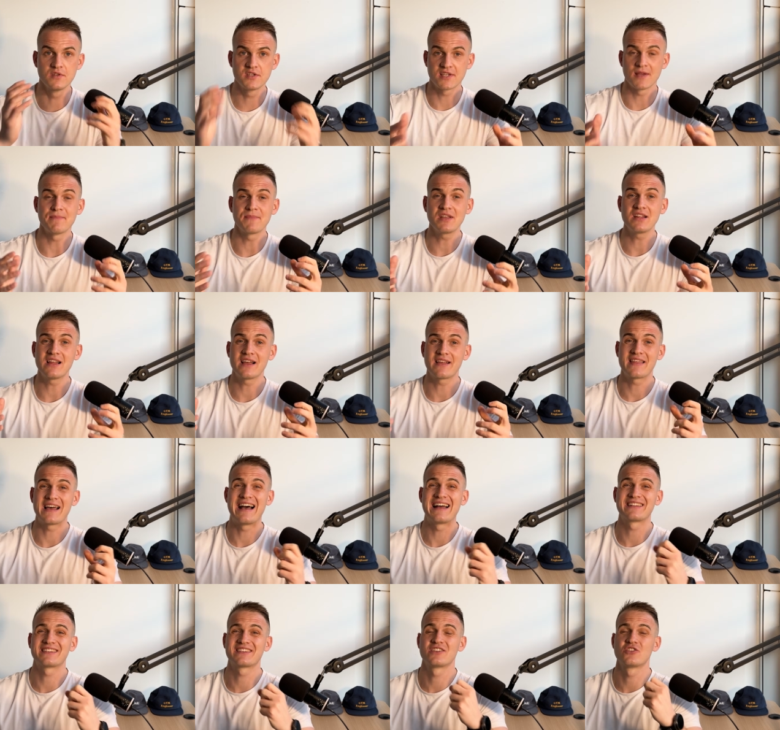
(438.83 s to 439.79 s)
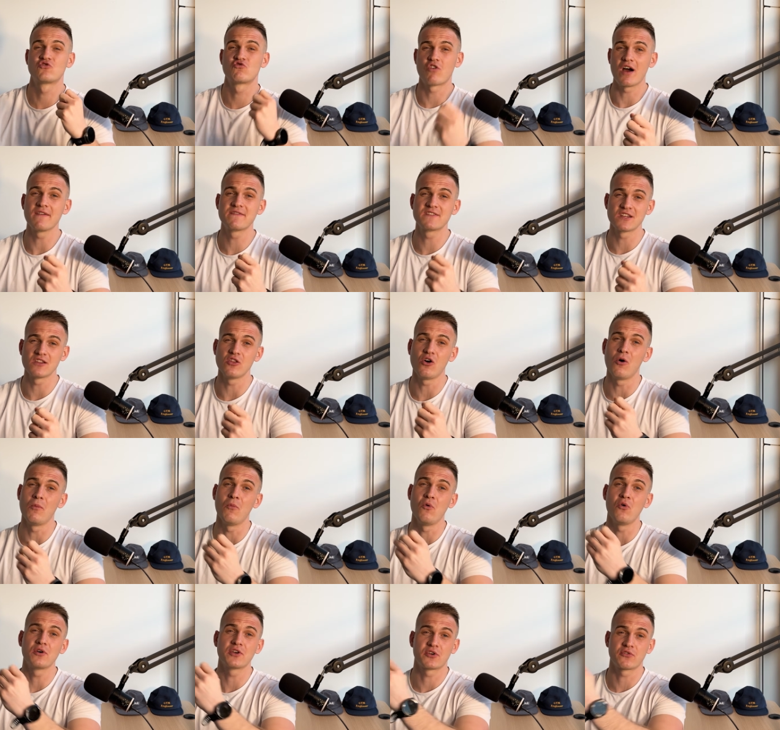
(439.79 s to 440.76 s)
Something like that drives a lot
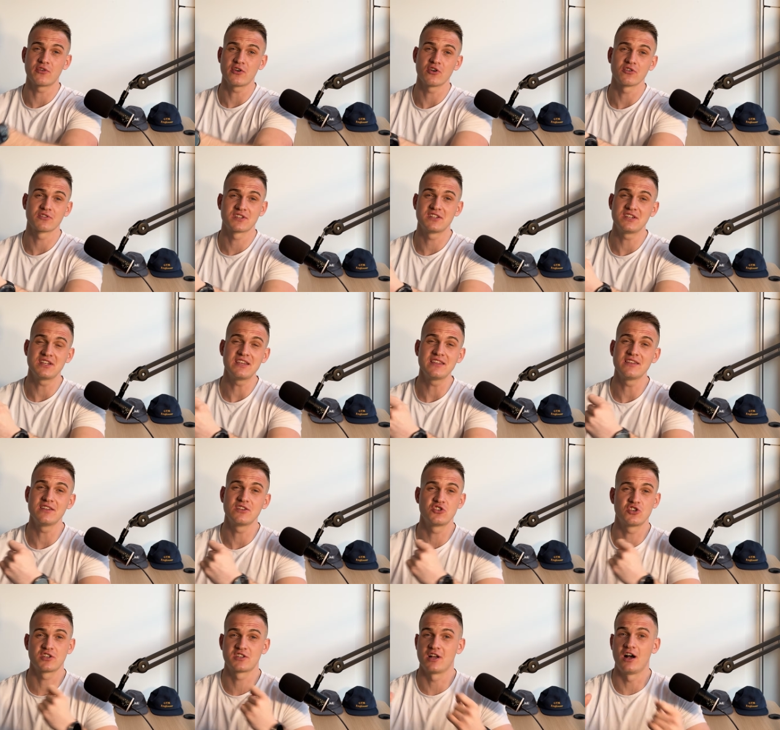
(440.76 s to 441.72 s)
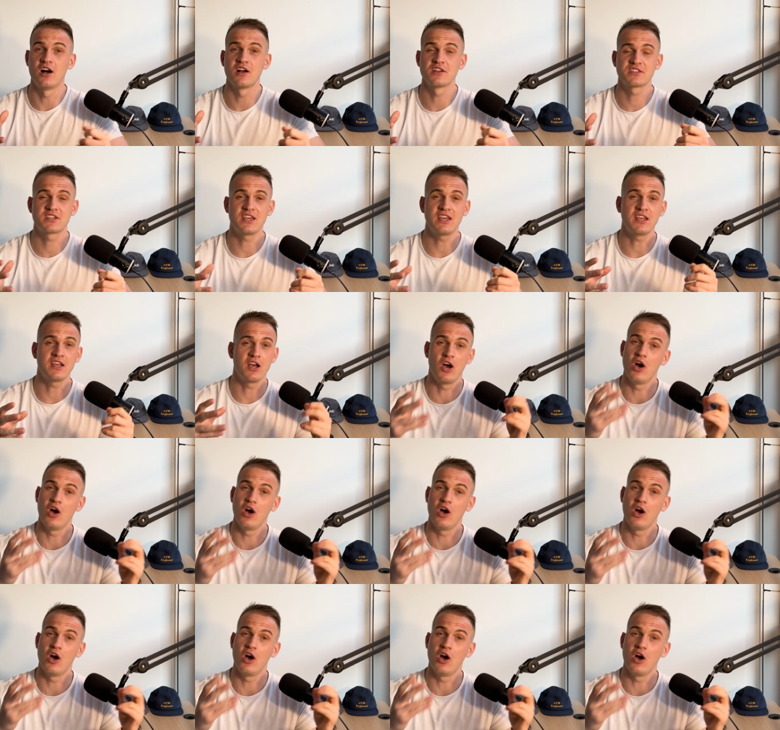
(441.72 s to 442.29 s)
more curiosity than just asking,